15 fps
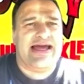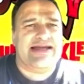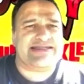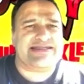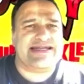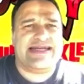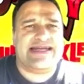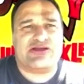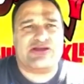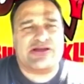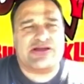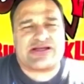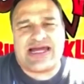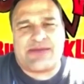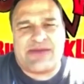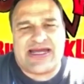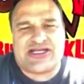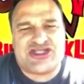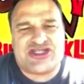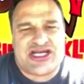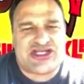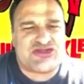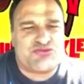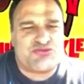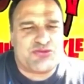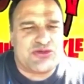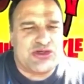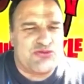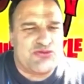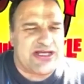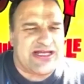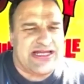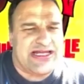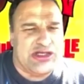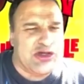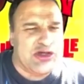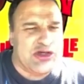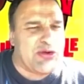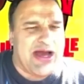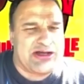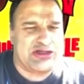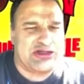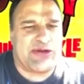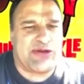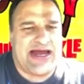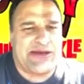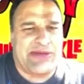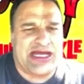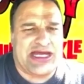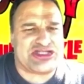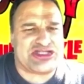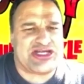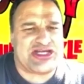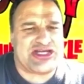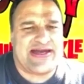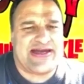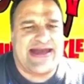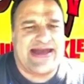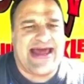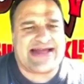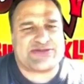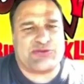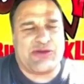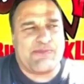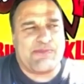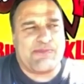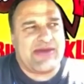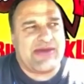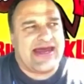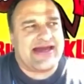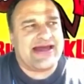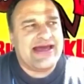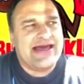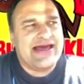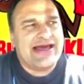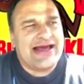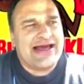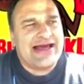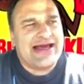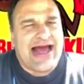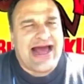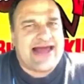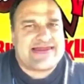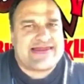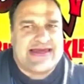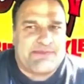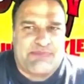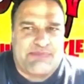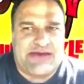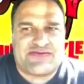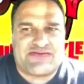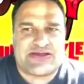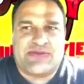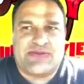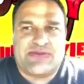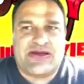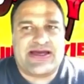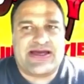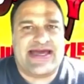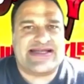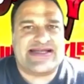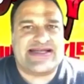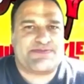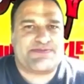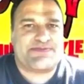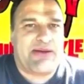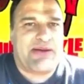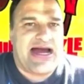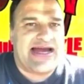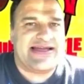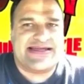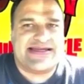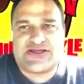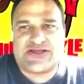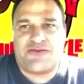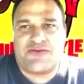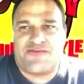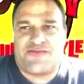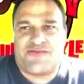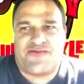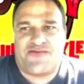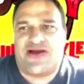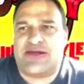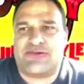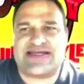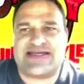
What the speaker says: It didn't even look like Mike Judge really knew how to do animation, and that's what made, I think, Beavis and Butthead's pilot so funny, was the animation was so